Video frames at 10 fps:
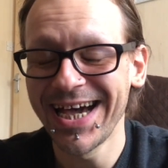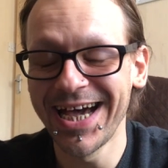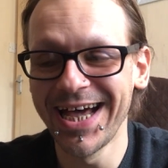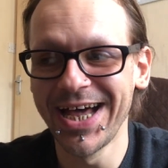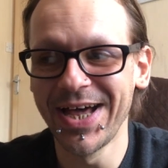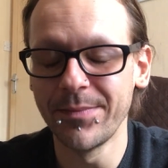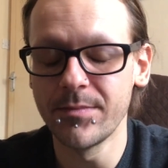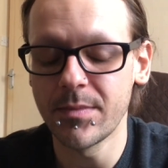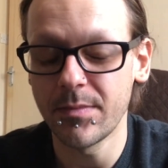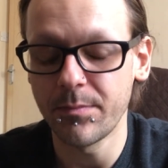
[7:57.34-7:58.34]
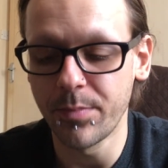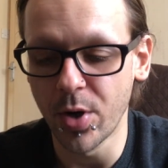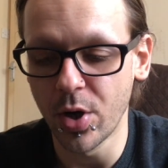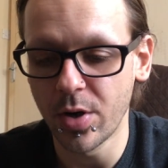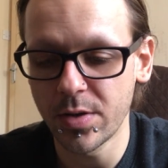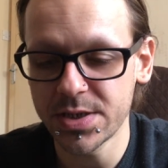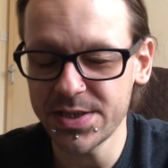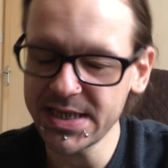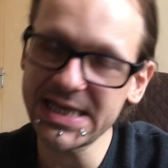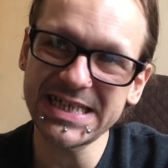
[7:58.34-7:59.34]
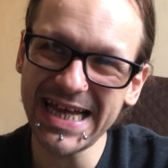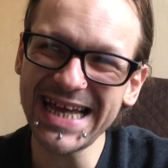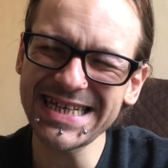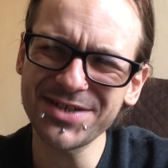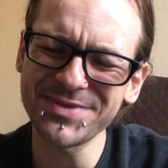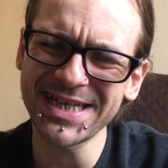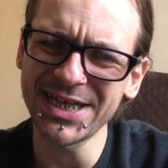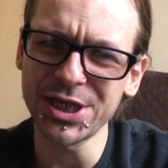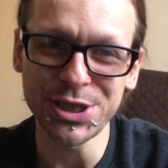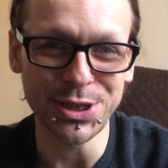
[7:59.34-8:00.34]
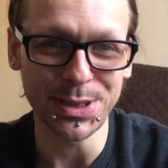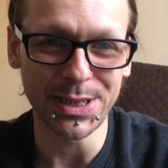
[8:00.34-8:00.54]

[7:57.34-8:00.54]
So I guess there is a kind of to-do